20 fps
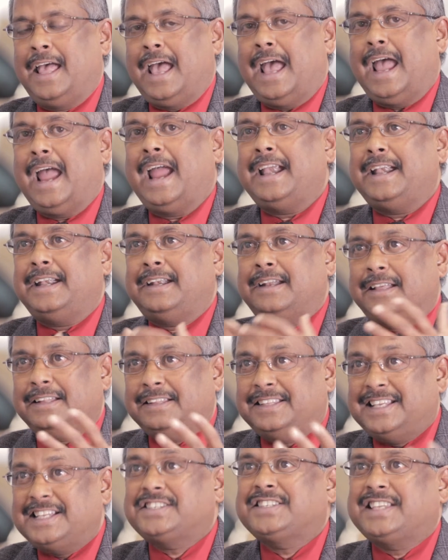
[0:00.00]
and
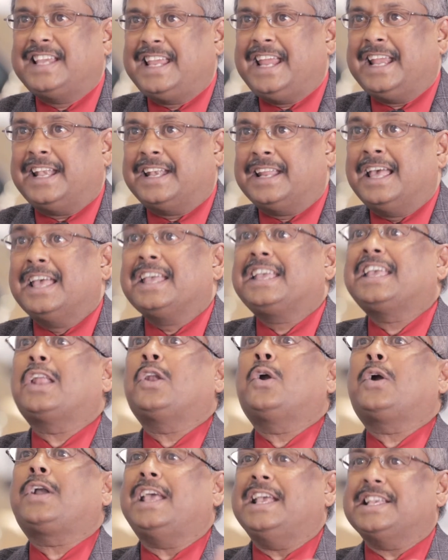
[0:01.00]
this heat
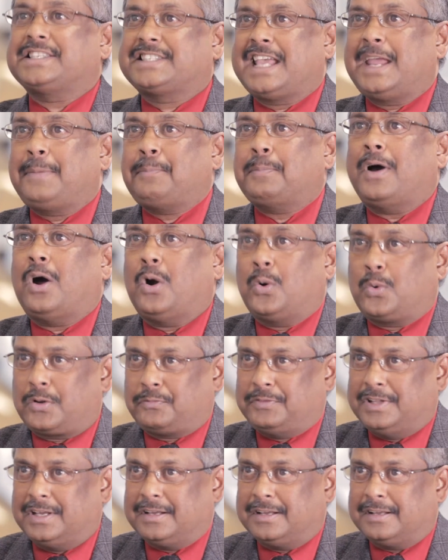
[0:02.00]
cannot escape
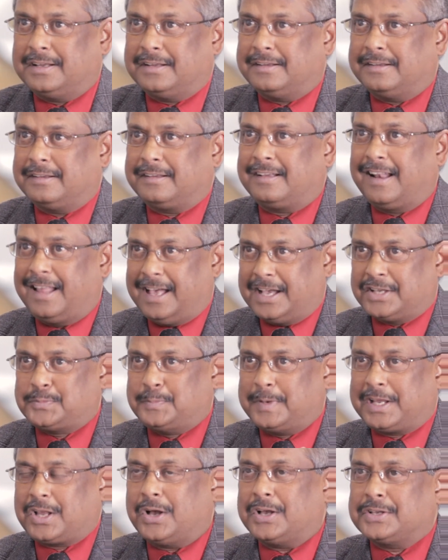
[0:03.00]
out of the
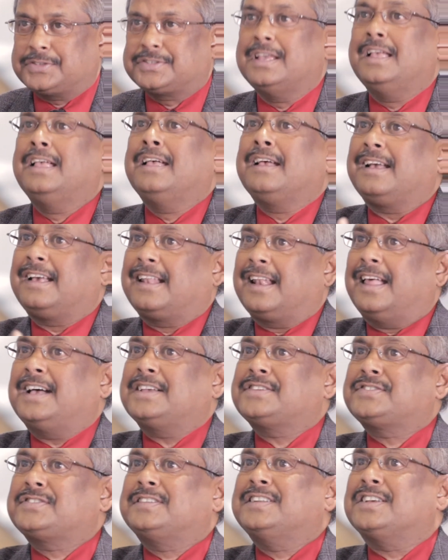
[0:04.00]
glass because
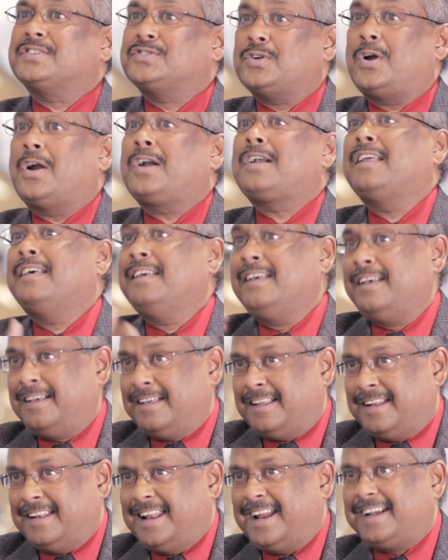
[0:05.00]
glass does not
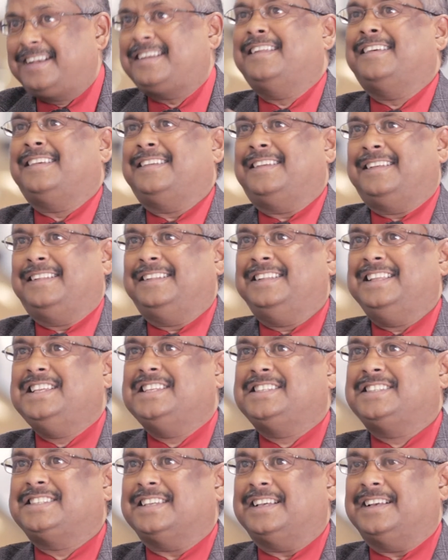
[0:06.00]
let
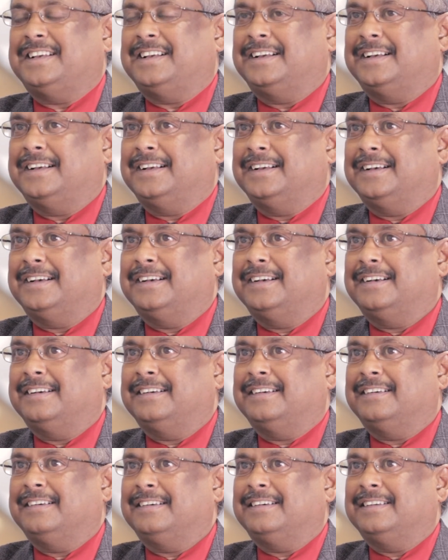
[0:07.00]

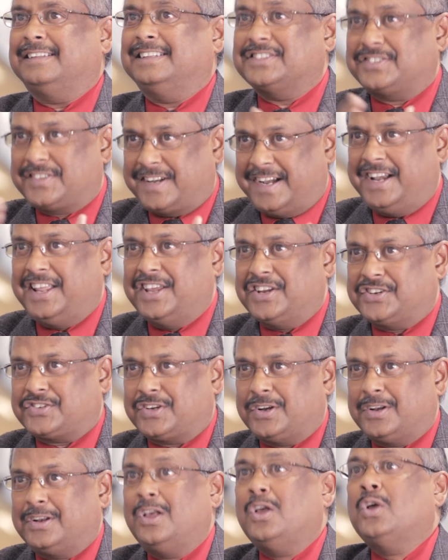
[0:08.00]
this
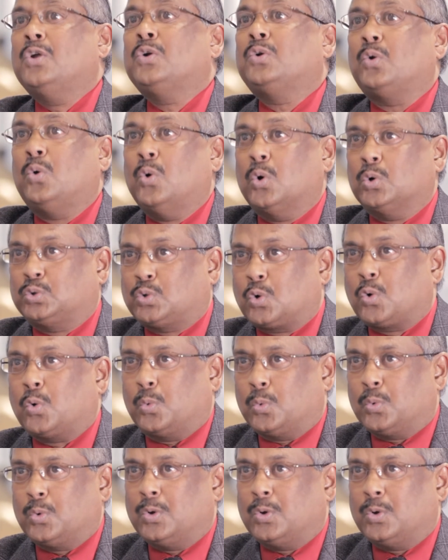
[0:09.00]
radiation to go through.